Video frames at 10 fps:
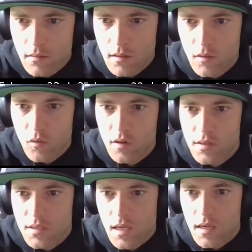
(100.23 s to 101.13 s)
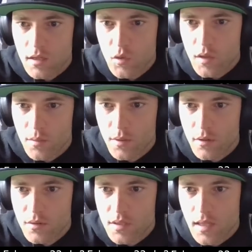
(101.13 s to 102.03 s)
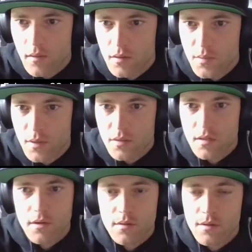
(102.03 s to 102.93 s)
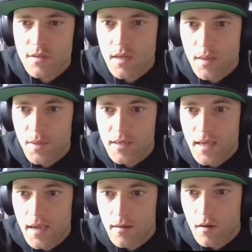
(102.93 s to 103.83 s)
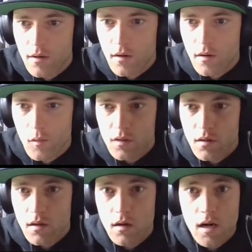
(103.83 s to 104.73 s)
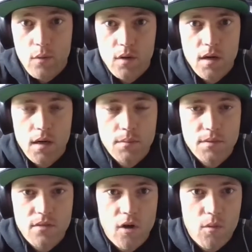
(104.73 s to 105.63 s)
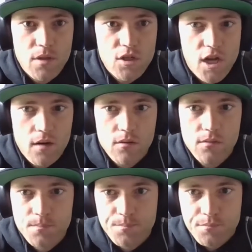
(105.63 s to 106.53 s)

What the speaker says: It was a Twitter post that was posted earlier today by Yan on our development channel.